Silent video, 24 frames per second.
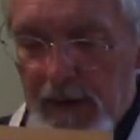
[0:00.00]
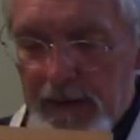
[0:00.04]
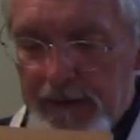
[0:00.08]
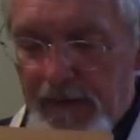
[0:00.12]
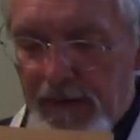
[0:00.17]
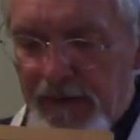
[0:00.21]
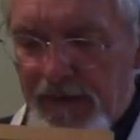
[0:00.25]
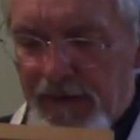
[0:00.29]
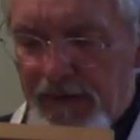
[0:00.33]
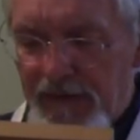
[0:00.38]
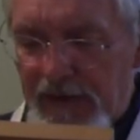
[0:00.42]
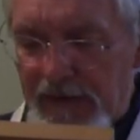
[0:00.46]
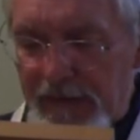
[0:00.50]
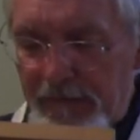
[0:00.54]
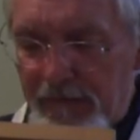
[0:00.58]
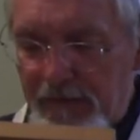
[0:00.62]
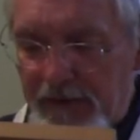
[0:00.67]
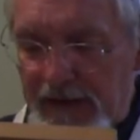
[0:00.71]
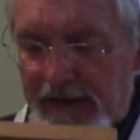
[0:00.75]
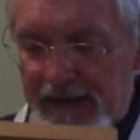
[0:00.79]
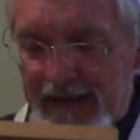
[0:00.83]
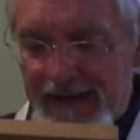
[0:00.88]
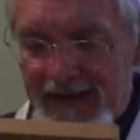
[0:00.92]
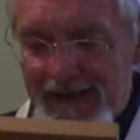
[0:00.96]
Doesn't seem
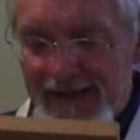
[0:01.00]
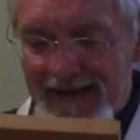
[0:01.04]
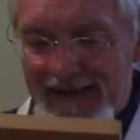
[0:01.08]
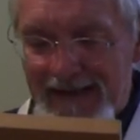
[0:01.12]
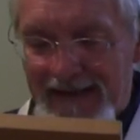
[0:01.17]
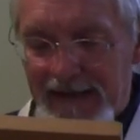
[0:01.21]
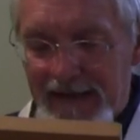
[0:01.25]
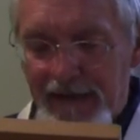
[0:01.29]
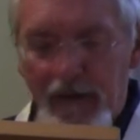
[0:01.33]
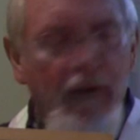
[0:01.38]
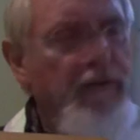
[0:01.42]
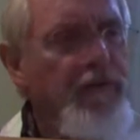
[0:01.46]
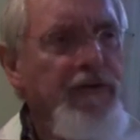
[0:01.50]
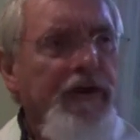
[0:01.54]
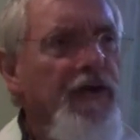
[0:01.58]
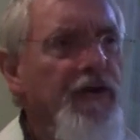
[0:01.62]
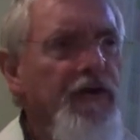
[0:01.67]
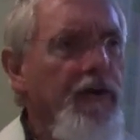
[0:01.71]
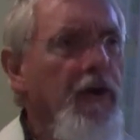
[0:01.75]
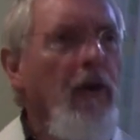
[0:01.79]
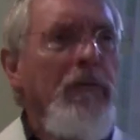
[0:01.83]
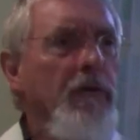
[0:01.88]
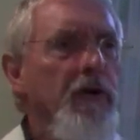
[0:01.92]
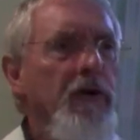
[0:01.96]
realistic.
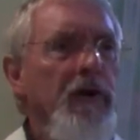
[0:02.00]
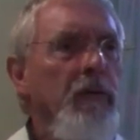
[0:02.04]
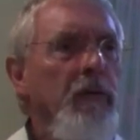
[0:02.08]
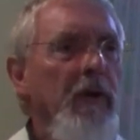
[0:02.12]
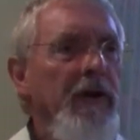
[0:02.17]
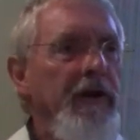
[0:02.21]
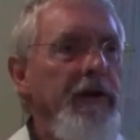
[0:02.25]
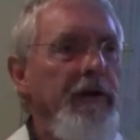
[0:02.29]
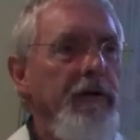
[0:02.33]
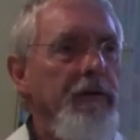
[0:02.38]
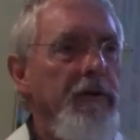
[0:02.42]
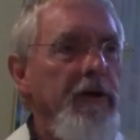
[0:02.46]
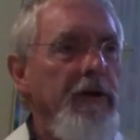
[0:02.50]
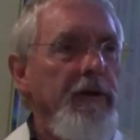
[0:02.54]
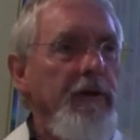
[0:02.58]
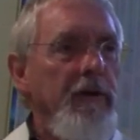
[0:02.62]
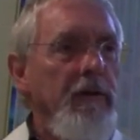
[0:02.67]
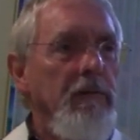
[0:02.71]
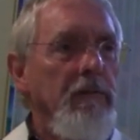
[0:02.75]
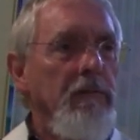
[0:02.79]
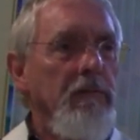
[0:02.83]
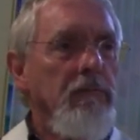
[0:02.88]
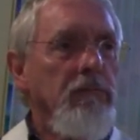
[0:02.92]
Just don't do what you usually do.